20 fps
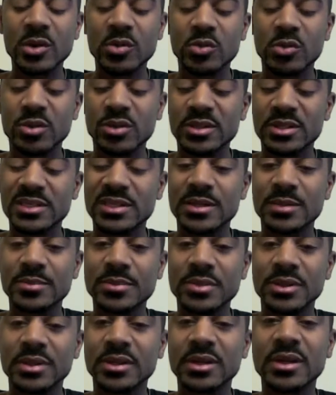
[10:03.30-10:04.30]
want
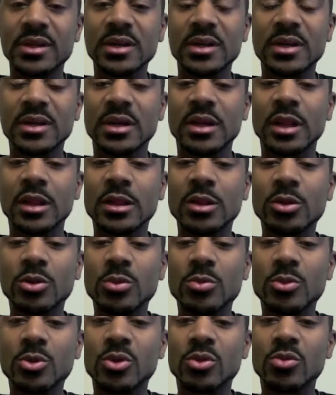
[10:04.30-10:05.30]
something a little
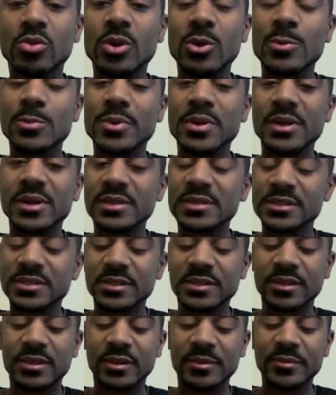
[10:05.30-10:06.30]
more
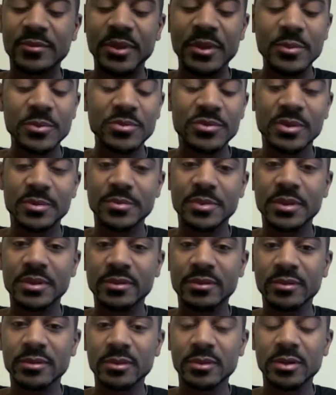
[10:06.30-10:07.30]
robust, maybe
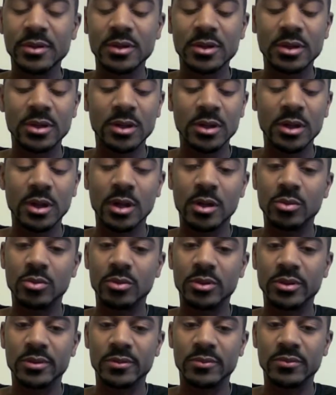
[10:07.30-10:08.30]
something
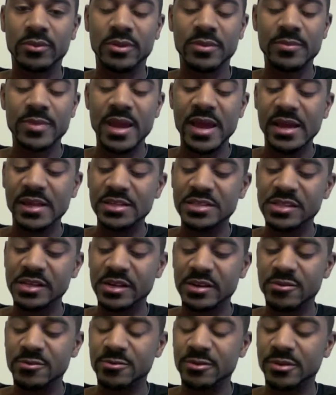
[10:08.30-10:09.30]
with max
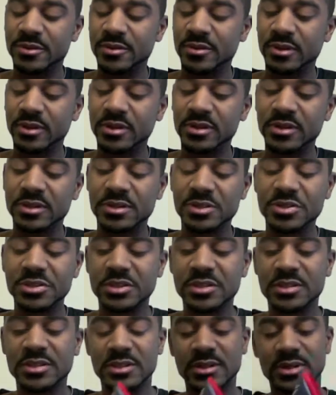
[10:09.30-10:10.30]
air and
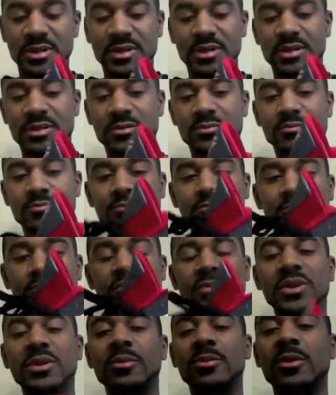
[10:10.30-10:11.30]
just a
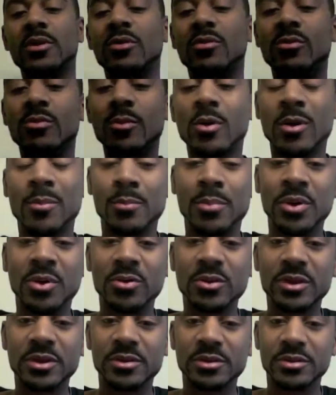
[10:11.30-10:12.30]

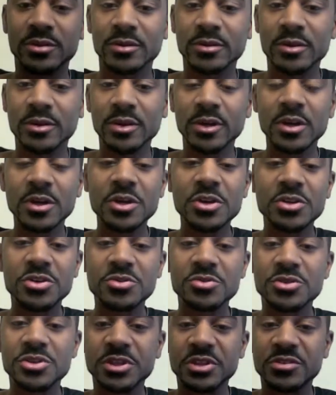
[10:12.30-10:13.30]
bulkier
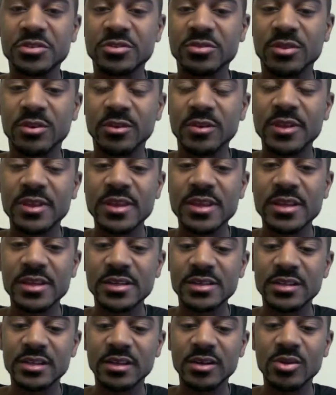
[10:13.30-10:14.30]
shoe just for all the
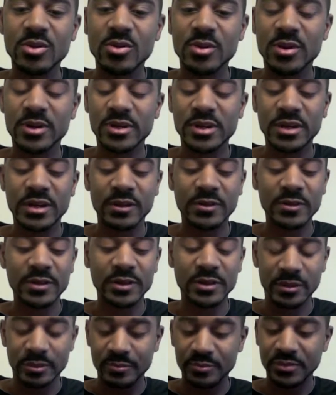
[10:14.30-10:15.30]
things that go on down
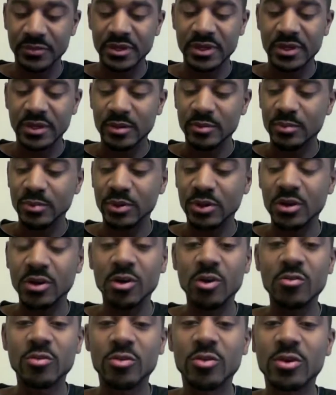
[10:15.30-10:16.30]
there. But
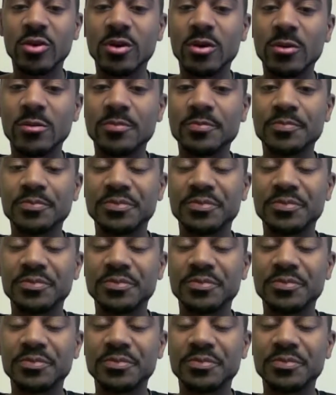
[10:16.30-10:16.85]
overall,